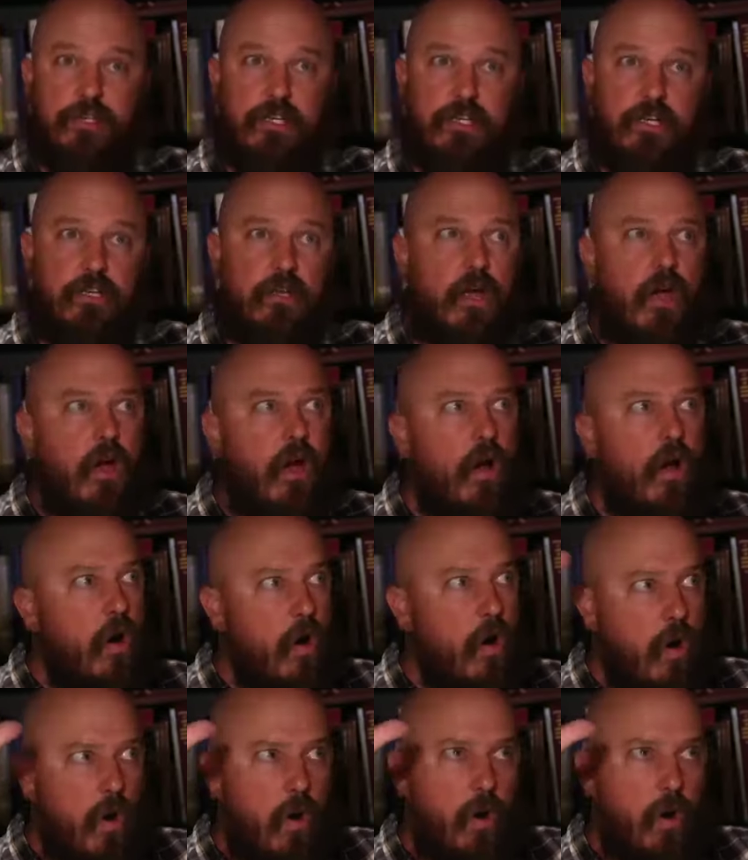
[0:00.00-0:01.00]
thinking.
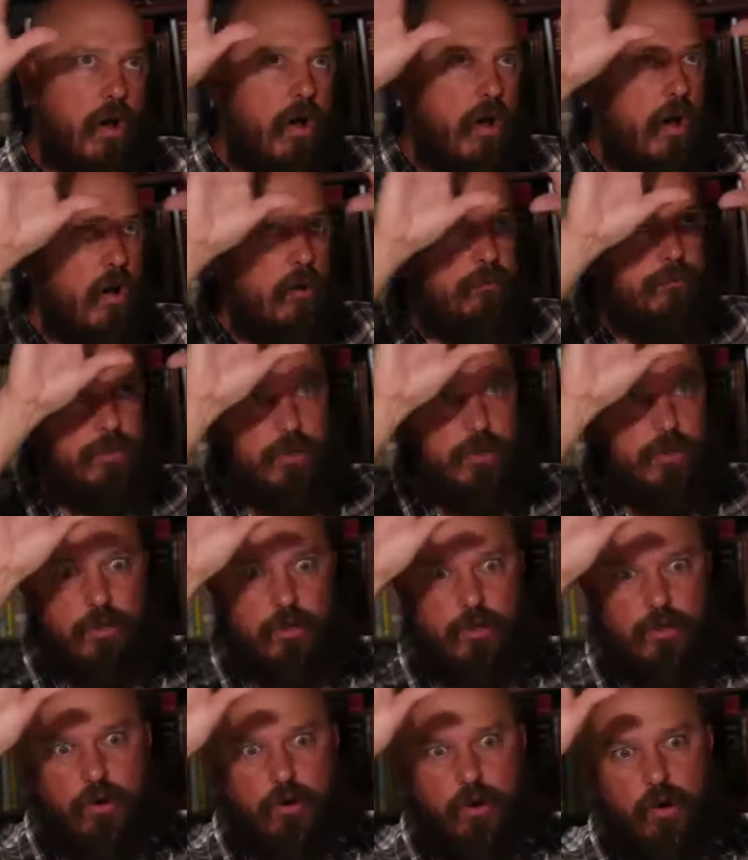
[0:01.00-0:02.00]
Oh, a
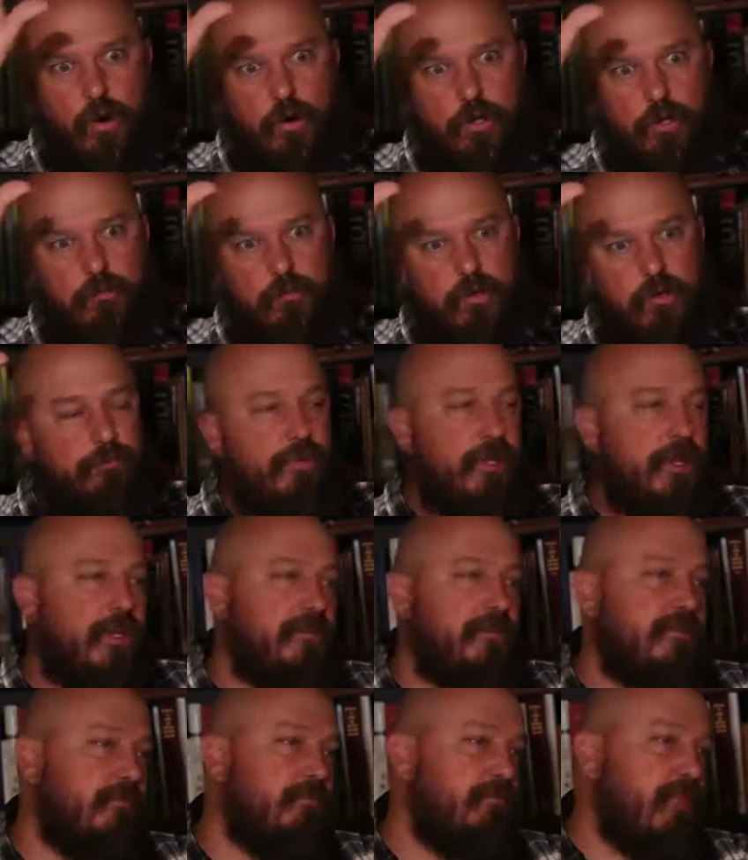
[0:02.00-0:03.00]
big argument,
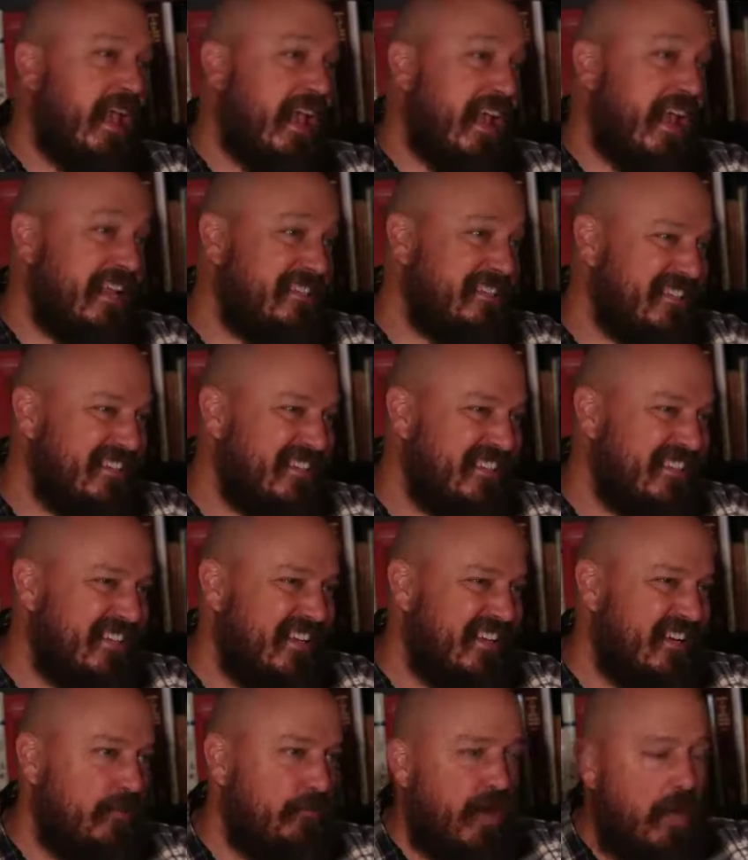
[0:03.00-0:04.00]
big debate.
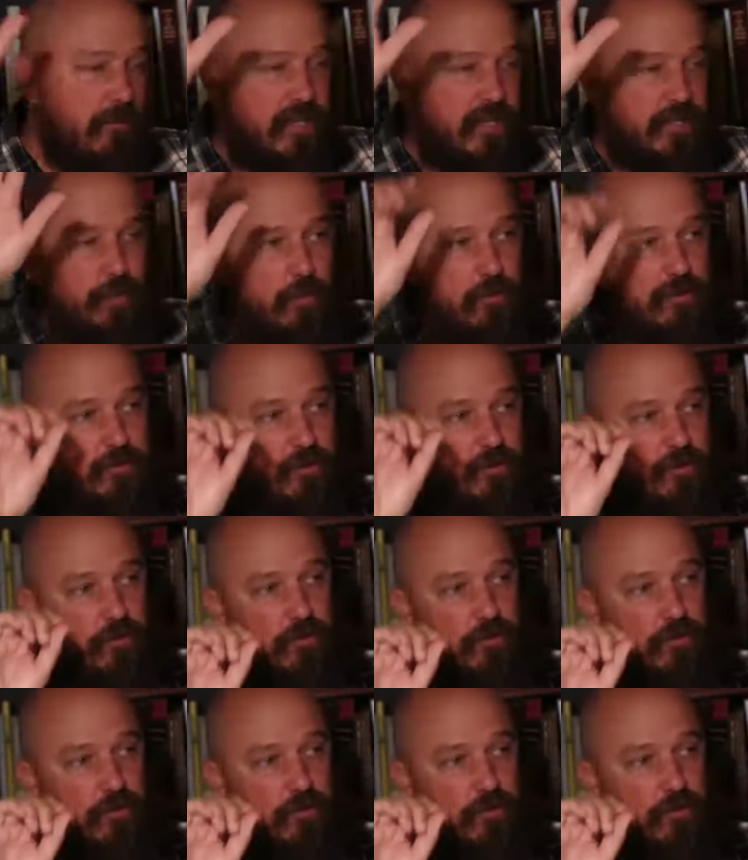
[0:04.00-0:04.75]
Premise,